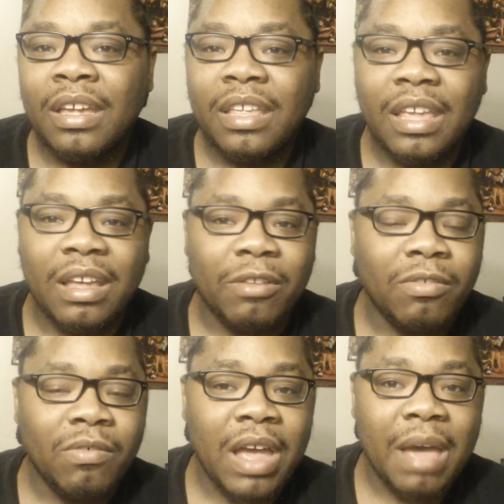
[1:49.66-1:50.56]
yeah,
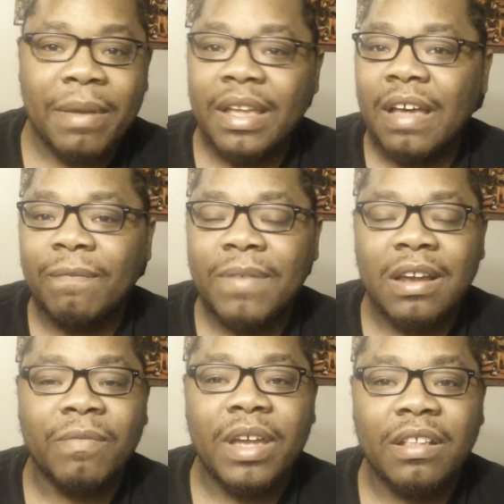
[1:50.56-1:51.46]
if you haven't got
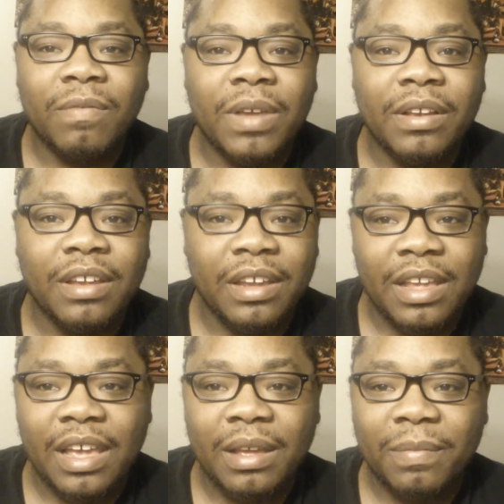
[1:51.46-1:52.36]
Final Fantasy
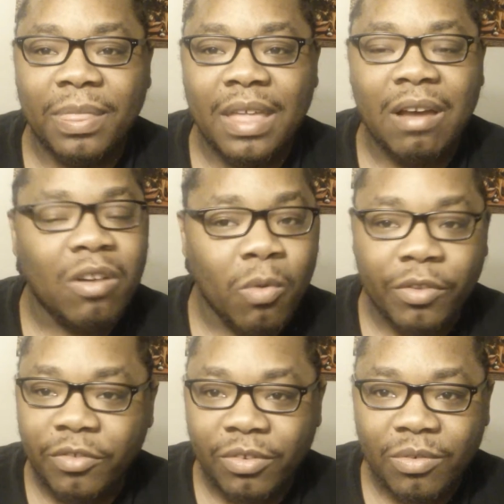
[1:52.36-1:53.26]
15 yet, I don't know
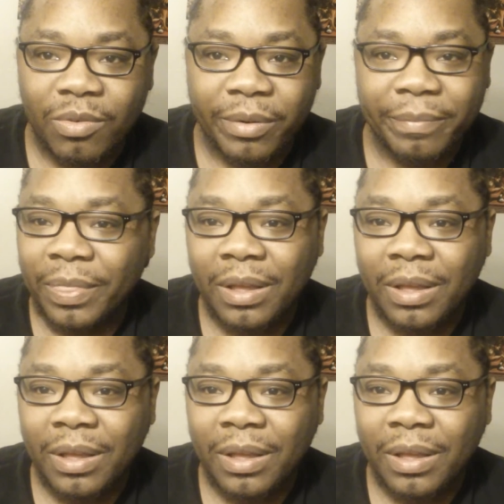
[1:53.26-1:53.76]
what you're doing.